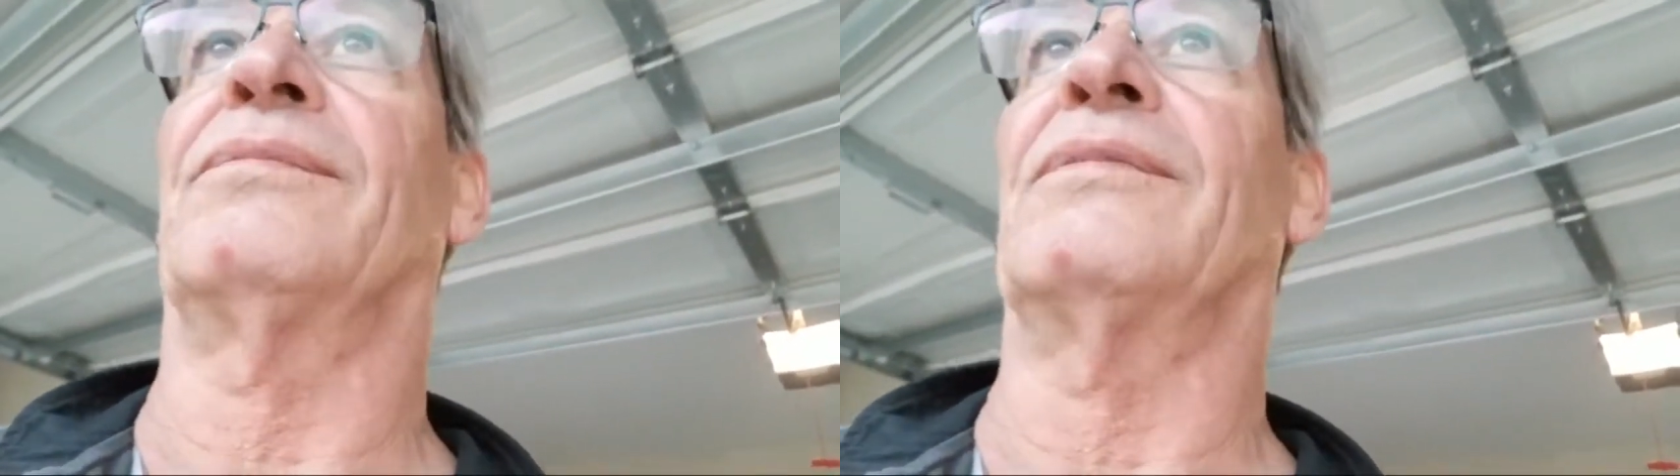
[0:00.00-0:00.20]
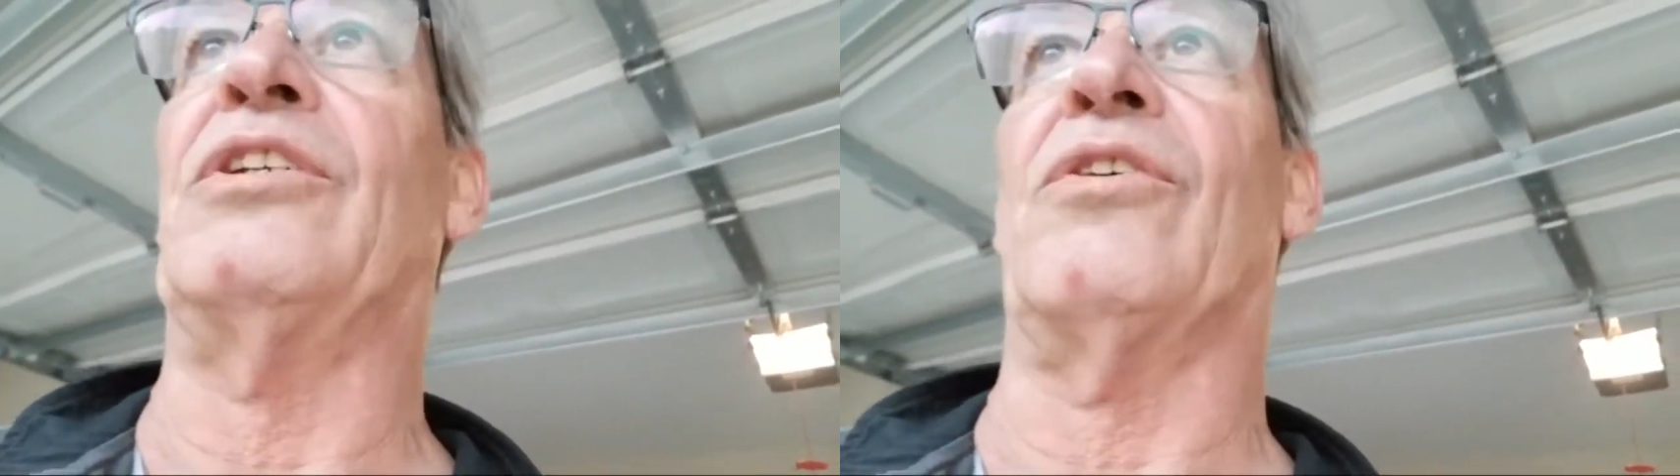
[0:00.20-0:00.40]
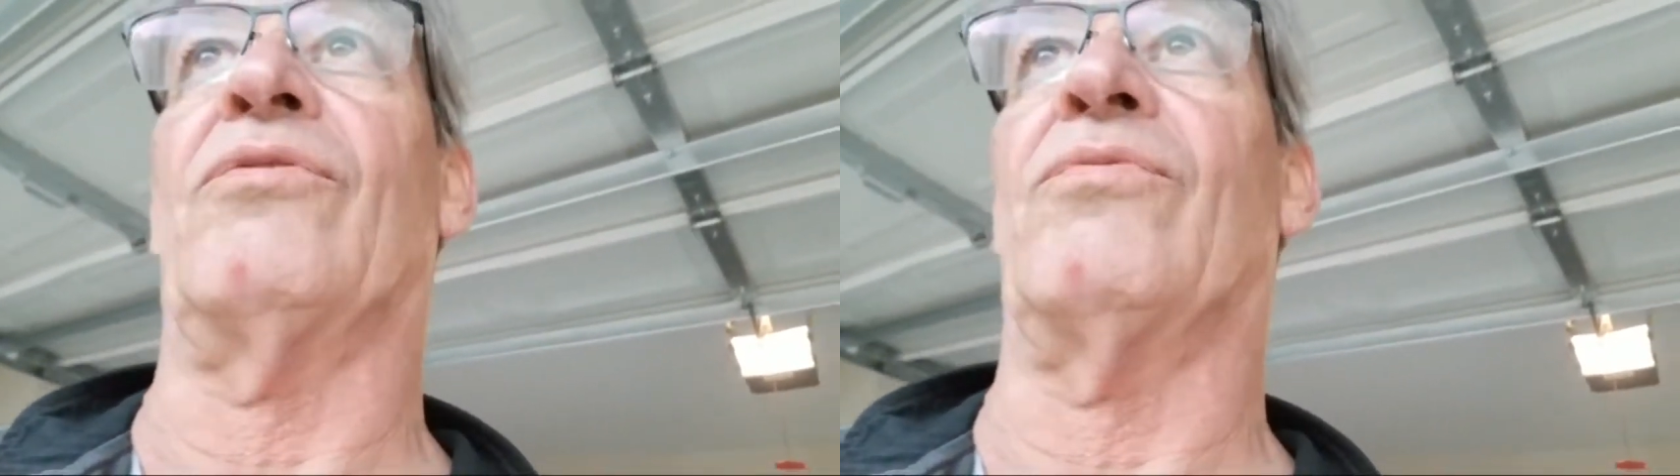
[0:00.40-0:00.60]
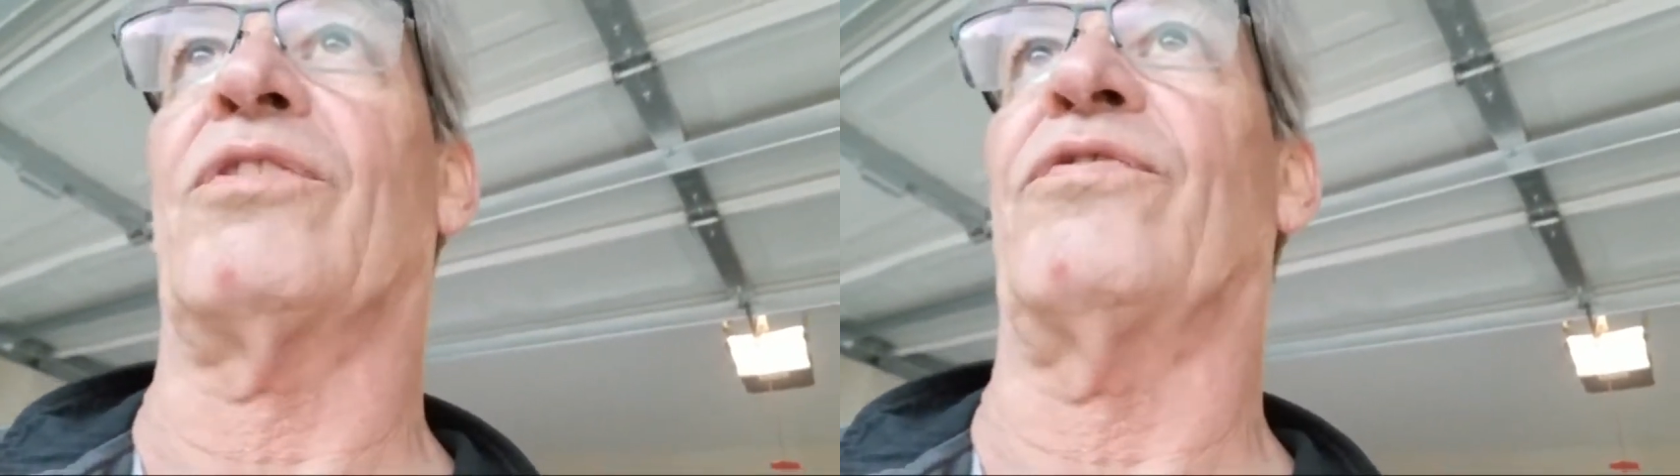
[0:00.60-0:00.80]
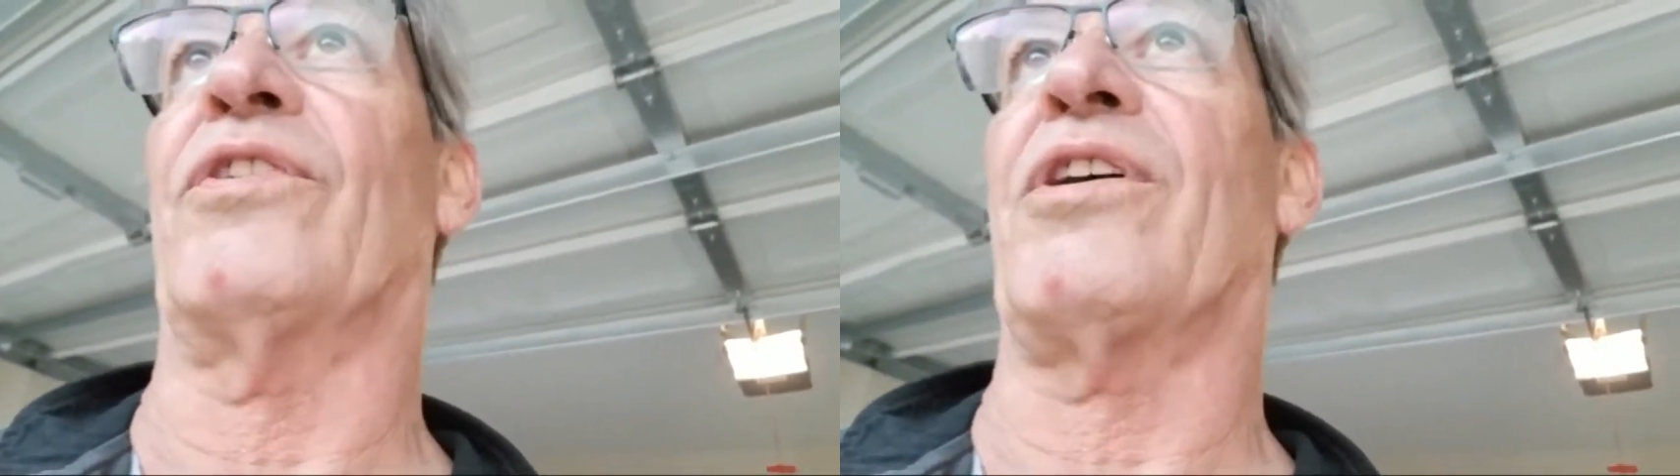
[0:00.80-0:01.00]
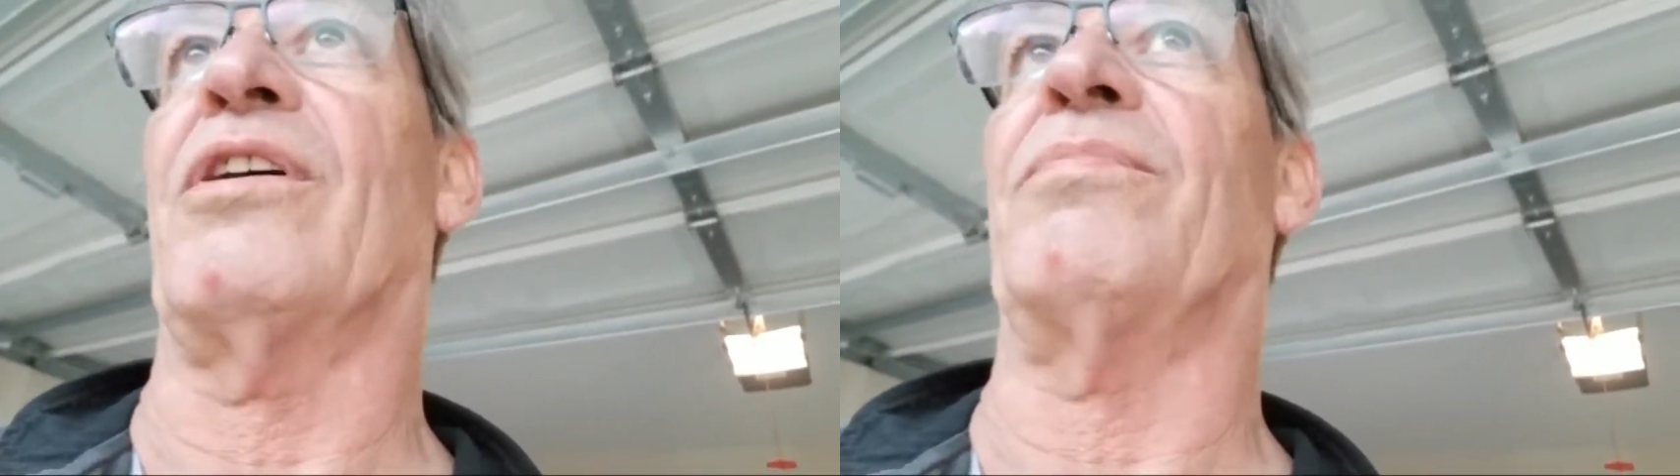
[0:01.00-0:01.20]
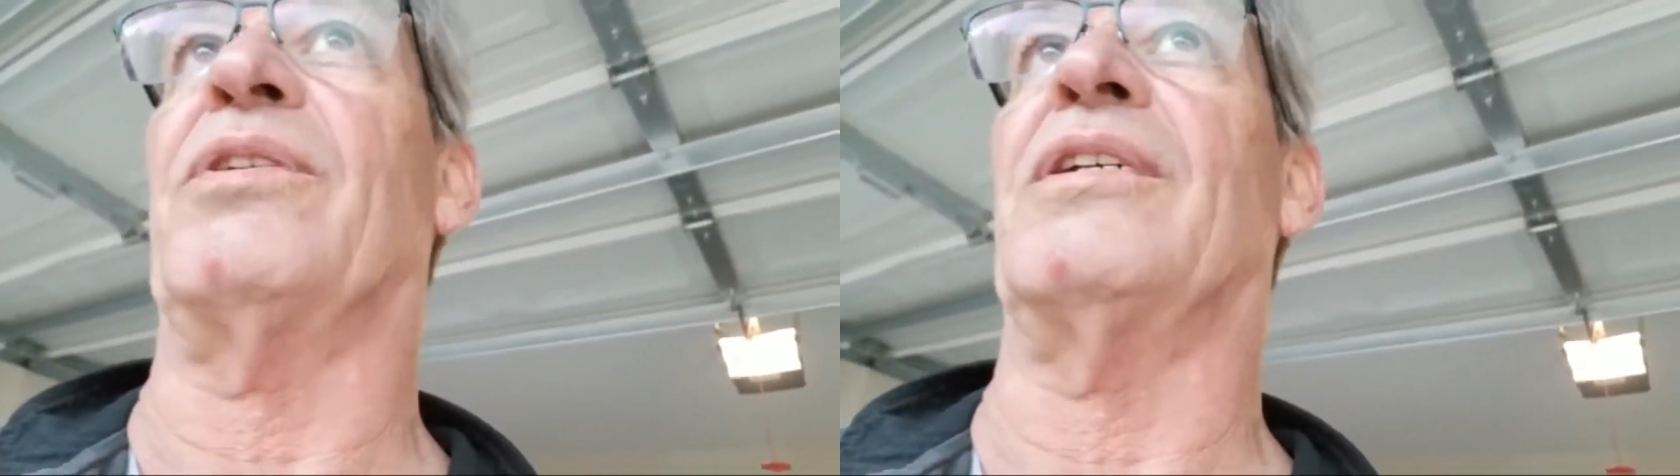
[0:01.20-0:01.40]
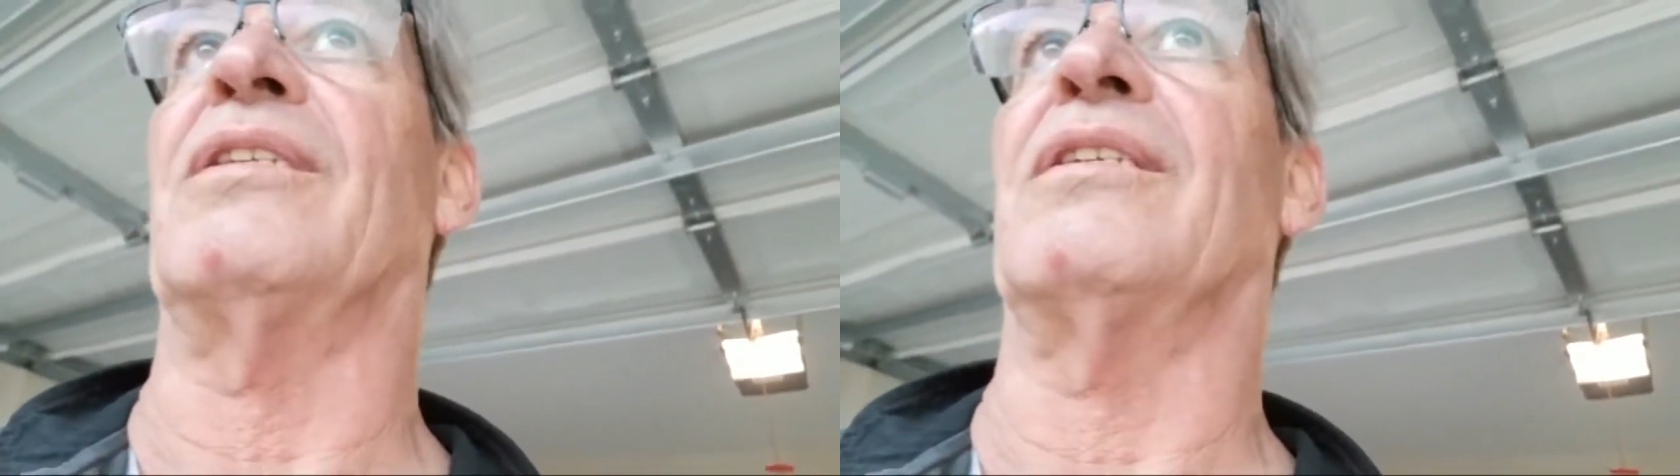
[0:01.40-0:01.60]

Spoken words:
You can go to work for a company